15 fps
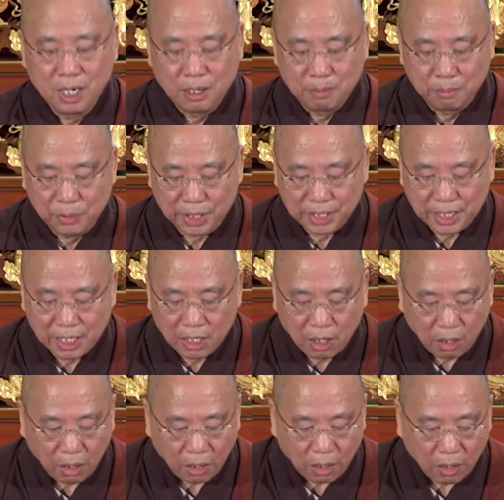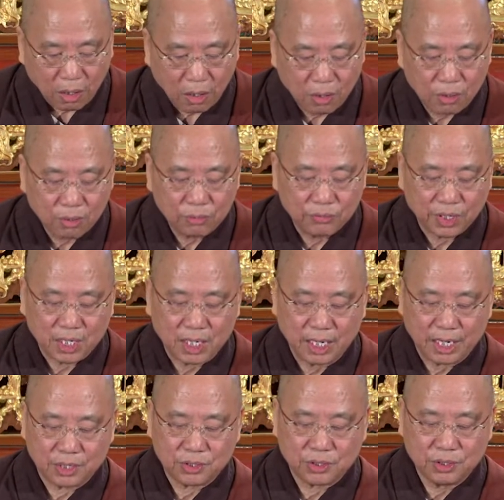bringing all
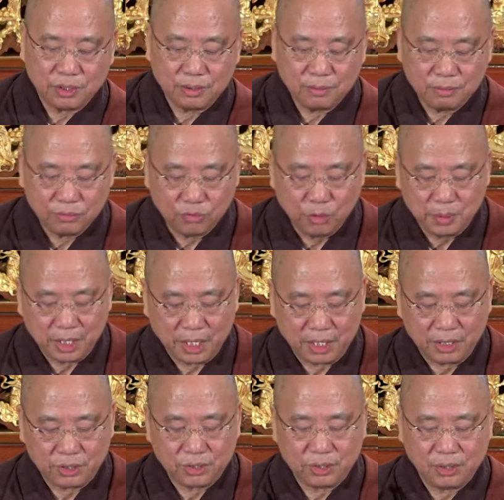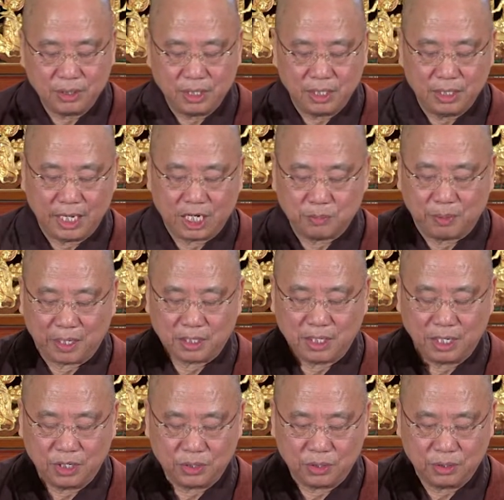recollection, rumination, and
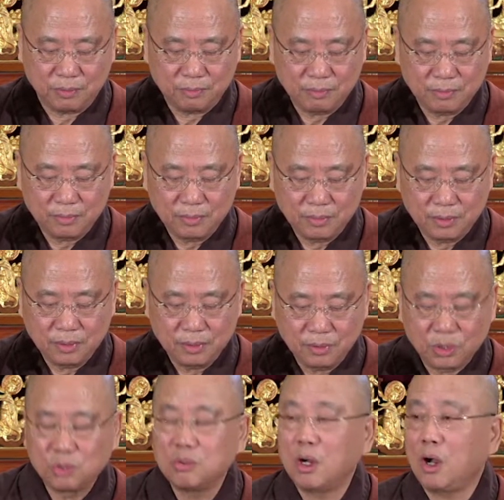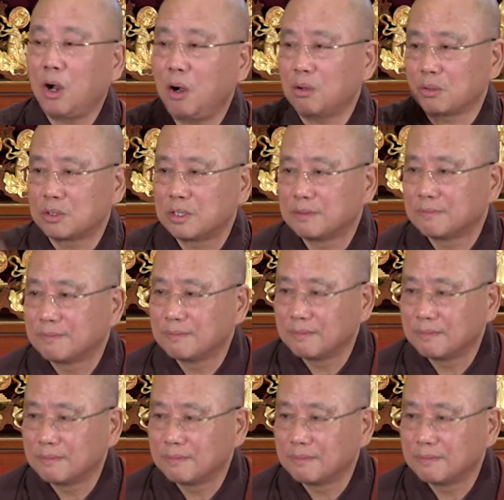expectation to a halt.